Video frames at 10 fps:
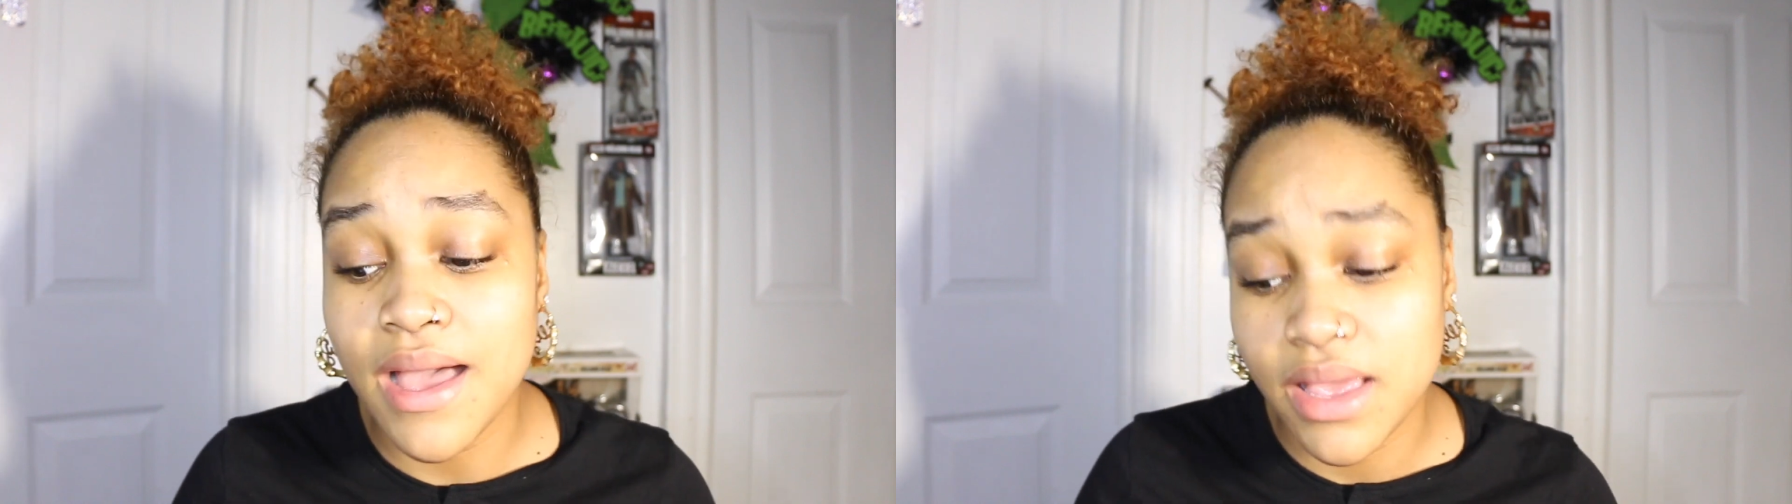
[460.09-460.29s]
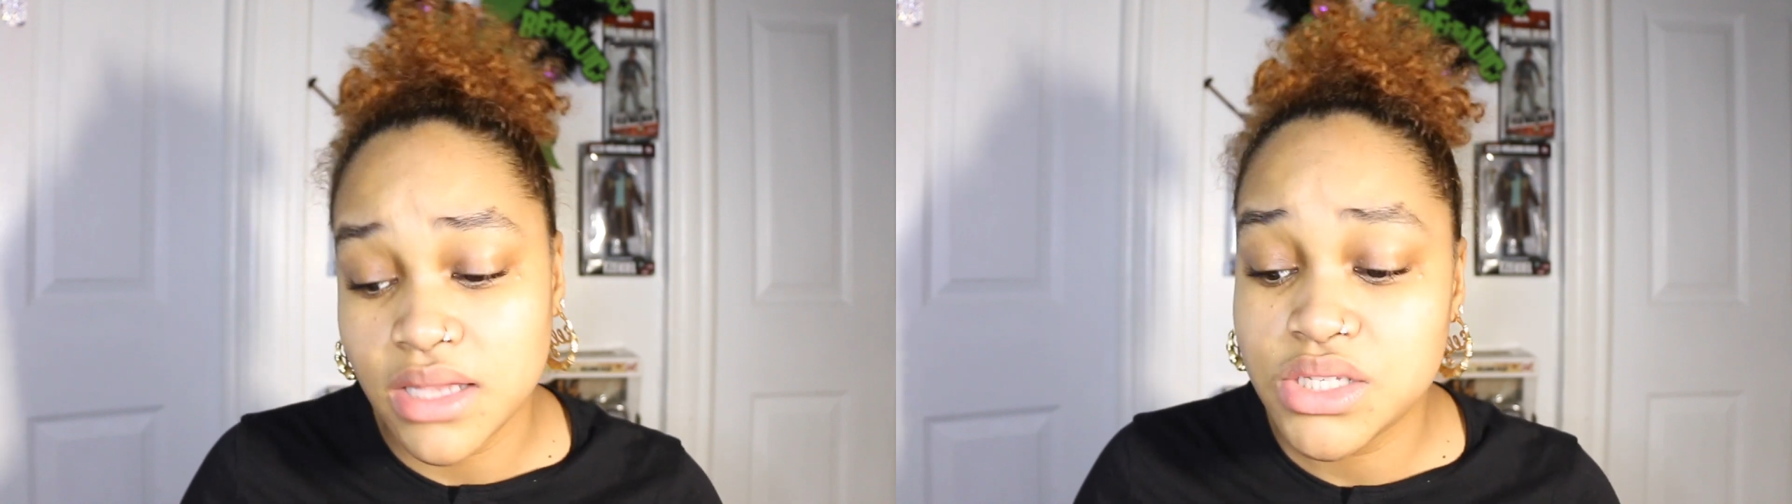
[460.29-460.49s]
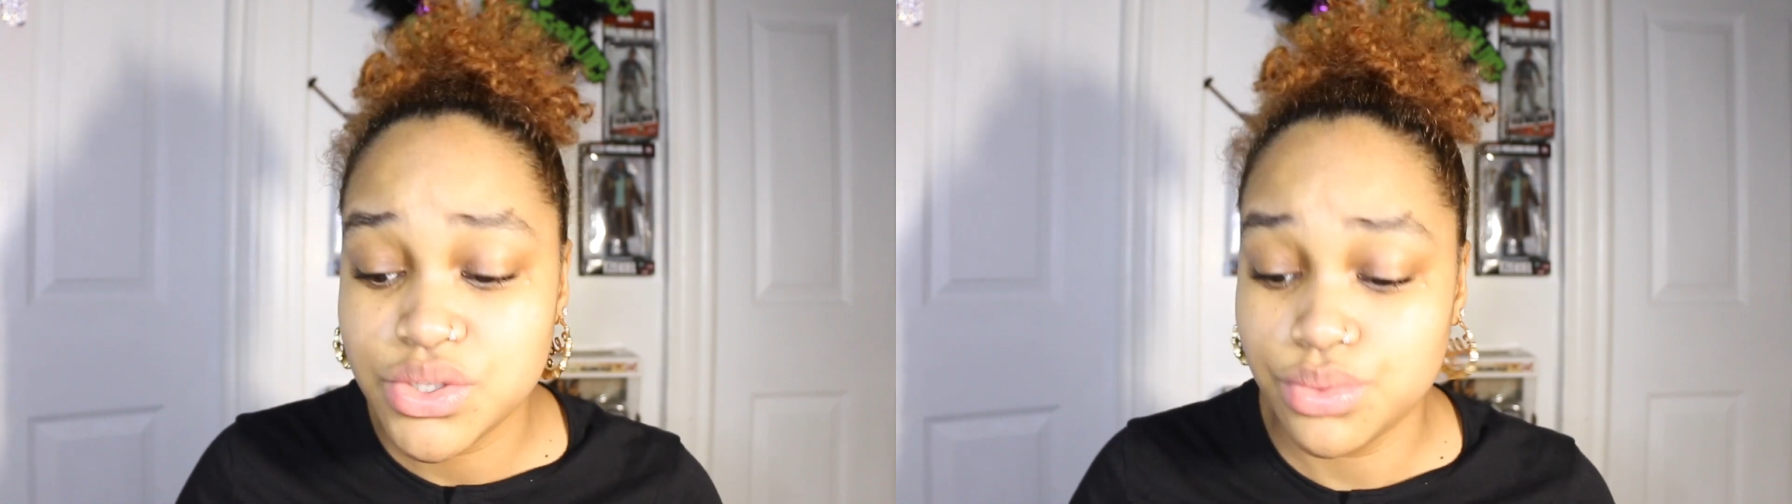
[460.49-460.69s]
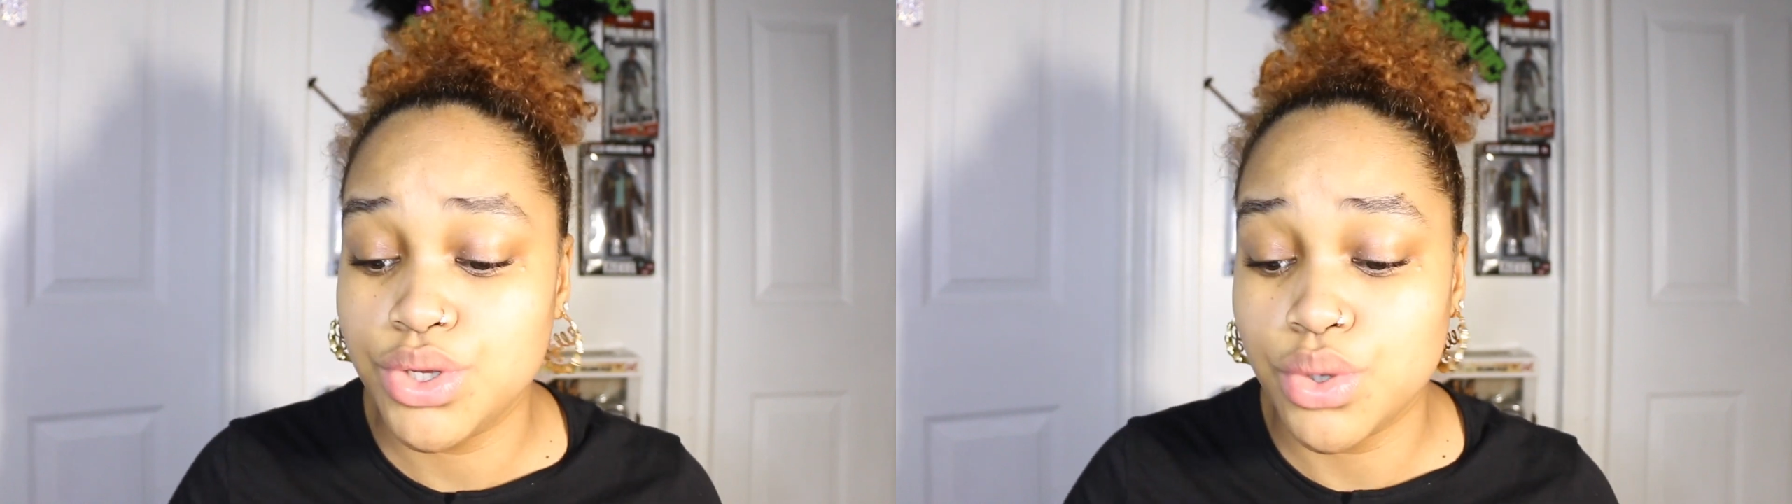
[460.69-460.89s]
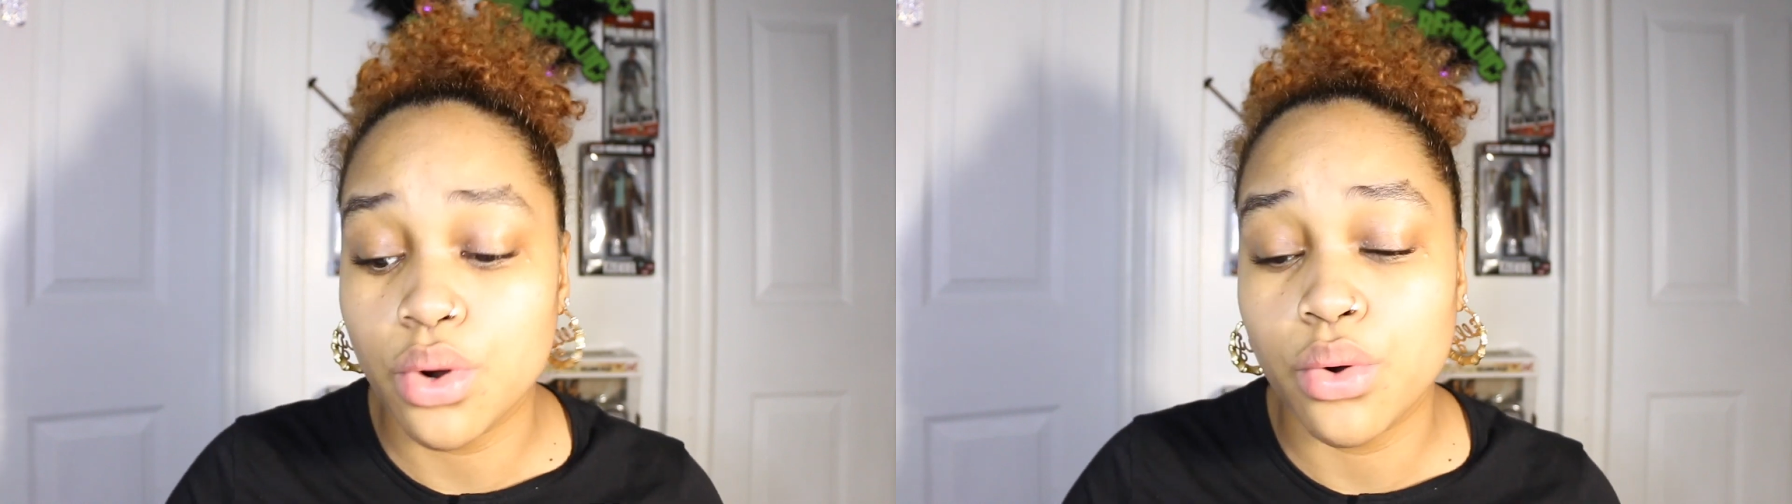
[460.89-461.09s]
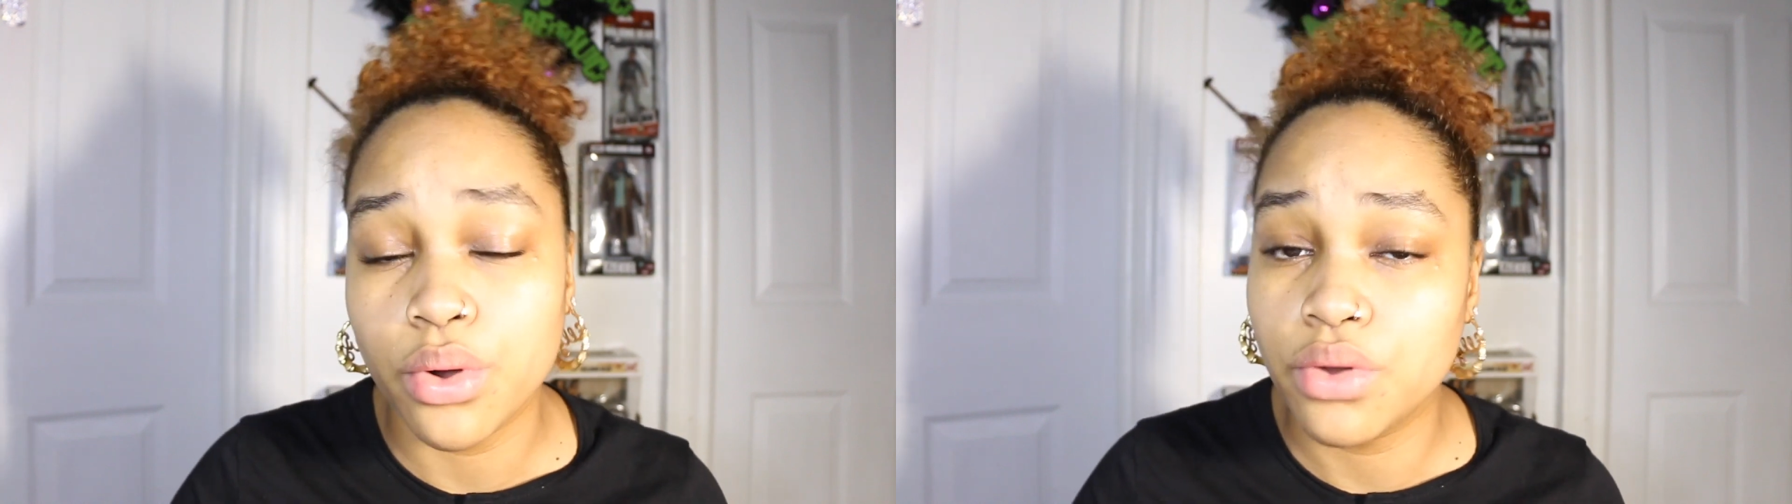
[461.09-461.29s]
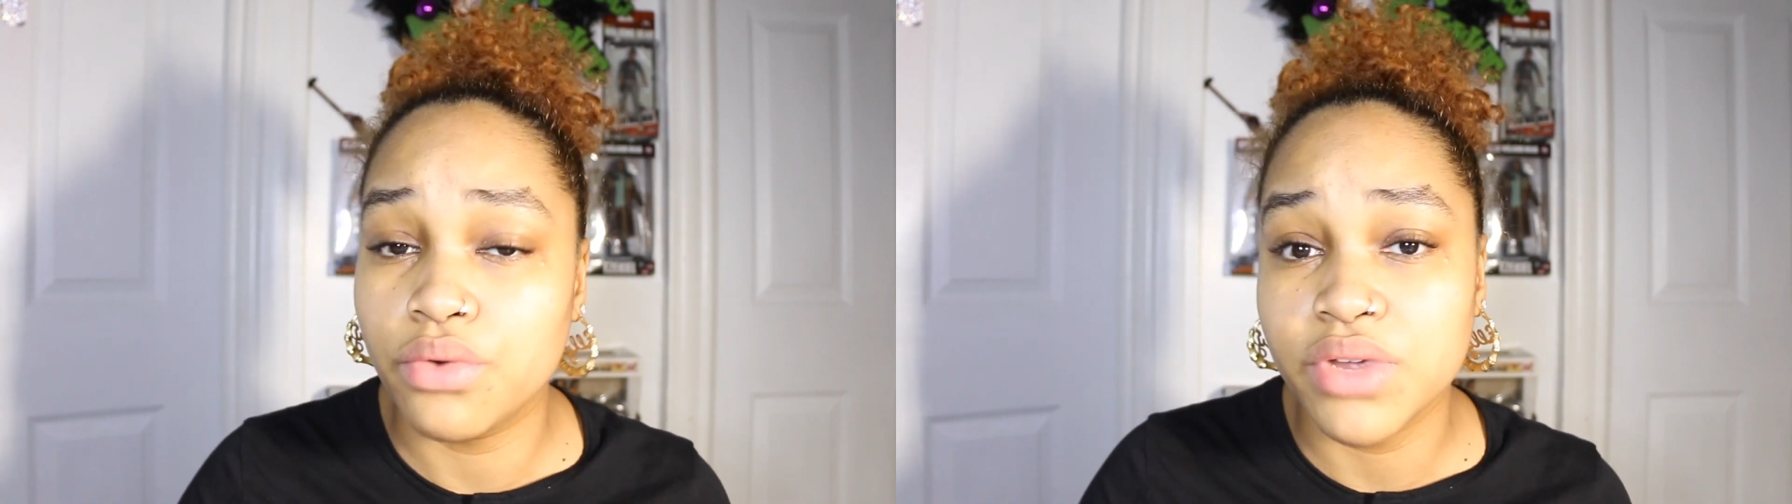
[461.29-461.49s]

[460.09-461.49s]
into your oracle